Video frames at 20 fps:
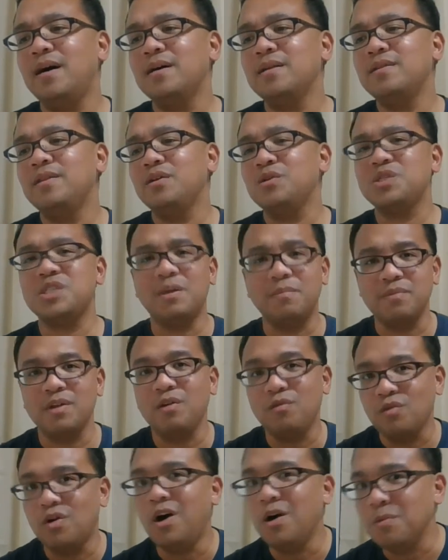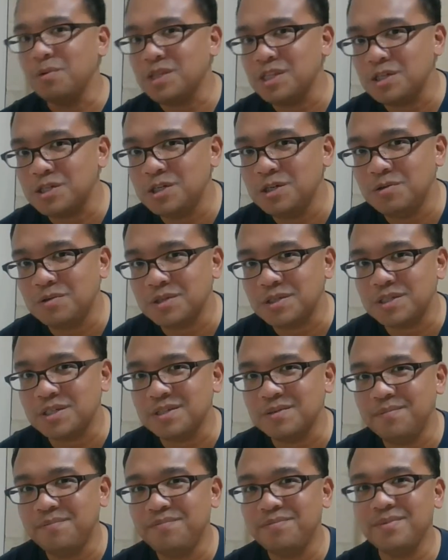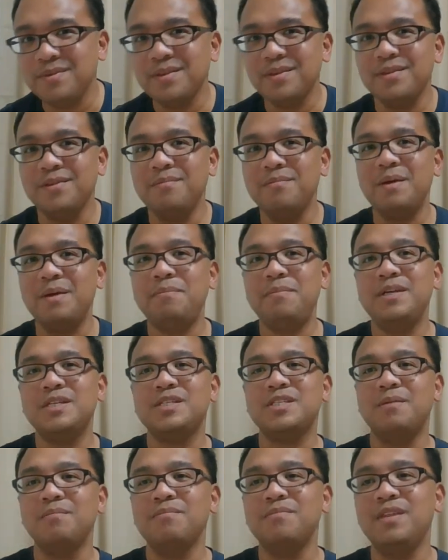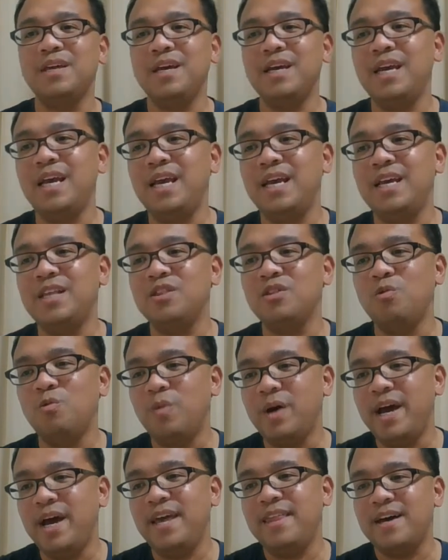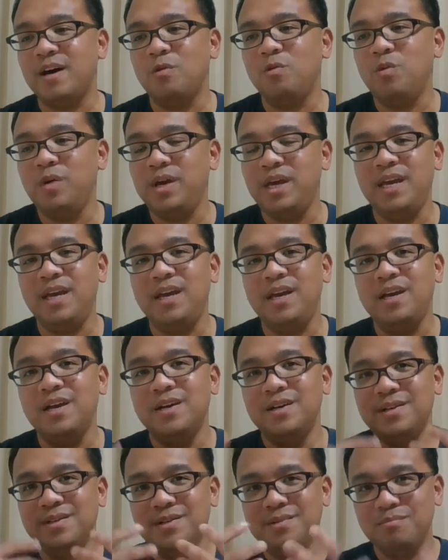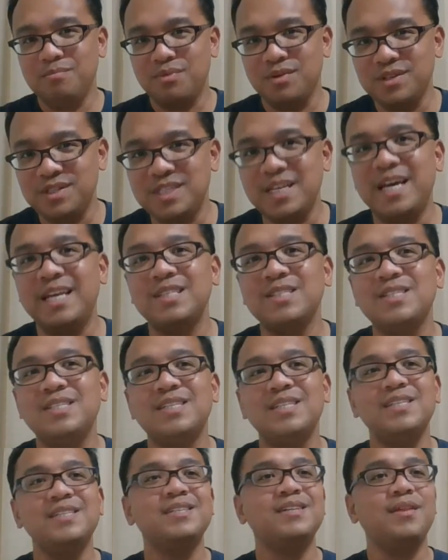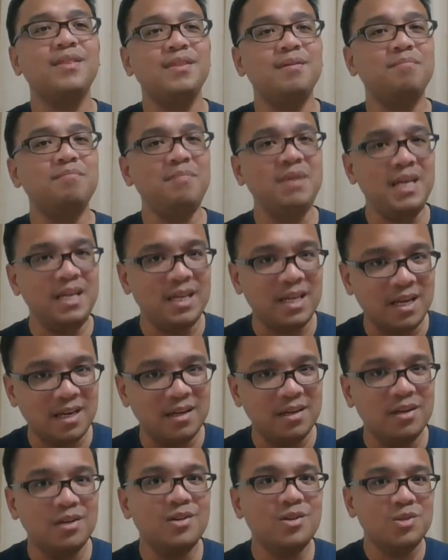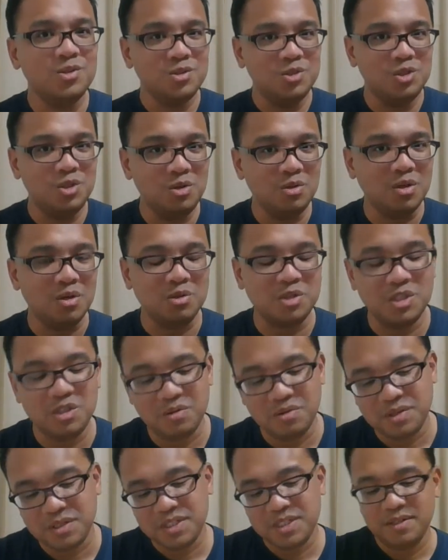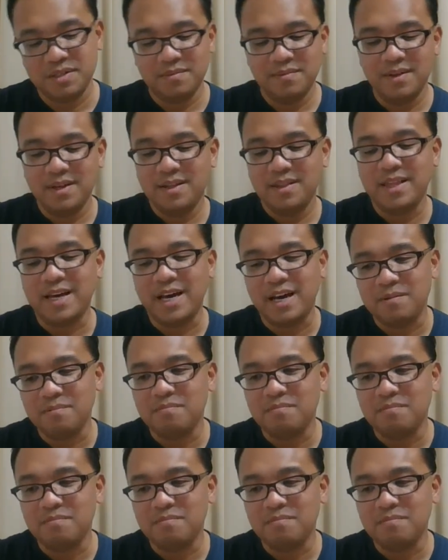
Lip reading: there's something wrong with the students. There may be something in the way that we present the meaning to those students that